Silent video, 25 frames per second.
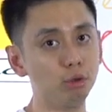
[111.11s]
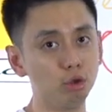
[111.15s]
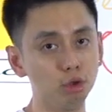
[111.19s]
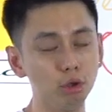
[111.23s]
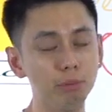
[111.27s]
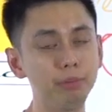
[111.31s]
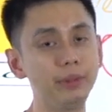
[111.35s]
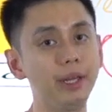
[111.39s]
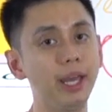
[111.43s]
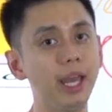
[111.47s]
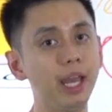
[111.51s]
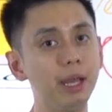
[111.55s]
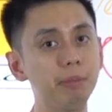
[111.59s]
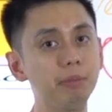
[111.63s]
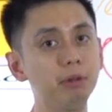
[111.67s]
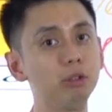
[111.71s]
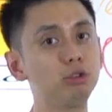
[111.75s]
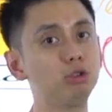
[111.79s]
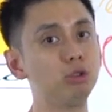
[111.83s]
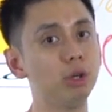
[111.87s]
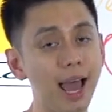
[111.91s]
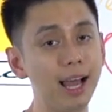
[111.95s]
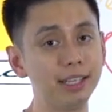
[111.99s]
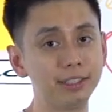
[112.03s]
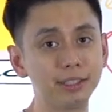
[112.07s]
you'll be able
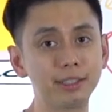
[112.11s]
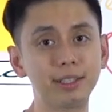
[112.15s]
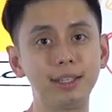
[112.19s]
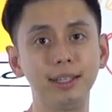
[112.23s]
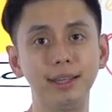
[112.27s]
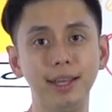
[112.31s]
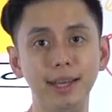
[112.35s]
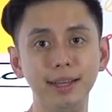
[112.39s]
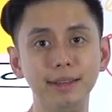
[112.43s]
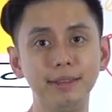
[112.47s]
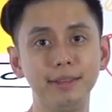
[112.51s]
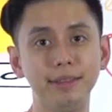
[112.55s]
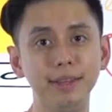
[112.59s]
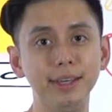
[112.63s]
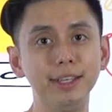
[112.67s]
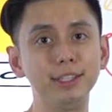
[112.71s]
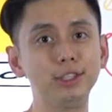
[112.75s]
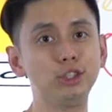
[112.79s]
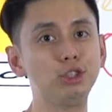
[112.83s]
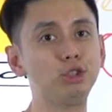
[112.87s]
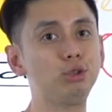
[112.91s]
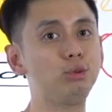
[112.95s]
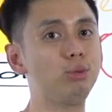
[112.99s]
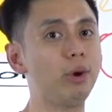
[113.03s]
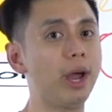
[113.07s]
to escalate
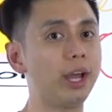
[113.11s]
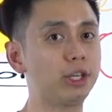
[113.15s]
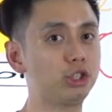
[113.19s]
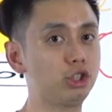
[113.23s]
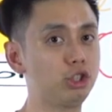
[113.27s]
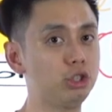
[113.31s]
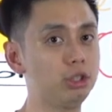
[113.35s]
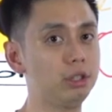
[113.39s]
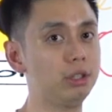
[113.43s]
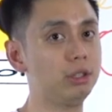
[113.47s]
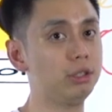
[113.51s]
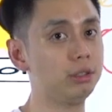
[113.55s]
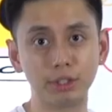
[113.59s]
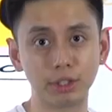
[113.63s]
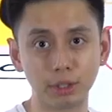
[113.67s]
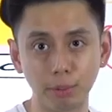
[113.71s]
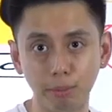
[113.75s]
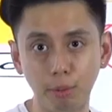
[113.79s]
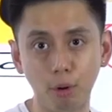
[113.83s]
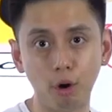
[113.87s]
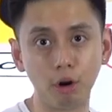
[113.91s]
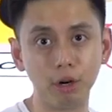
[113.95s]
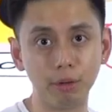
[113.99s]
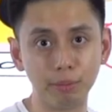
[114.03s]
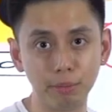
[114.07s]
this to actual
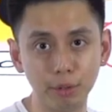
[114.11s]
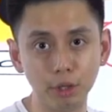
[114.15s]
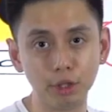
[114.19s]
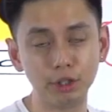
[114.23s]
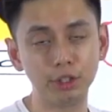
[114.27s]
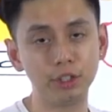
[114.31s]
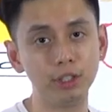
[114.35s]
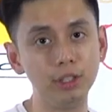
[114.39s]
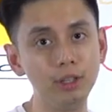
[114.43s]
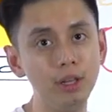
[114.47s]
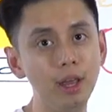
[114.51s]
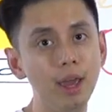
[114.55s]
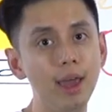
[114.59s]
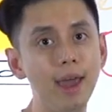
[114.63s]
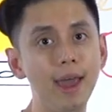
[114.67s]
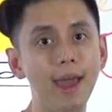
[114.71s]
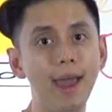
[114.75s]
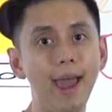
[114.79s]
support person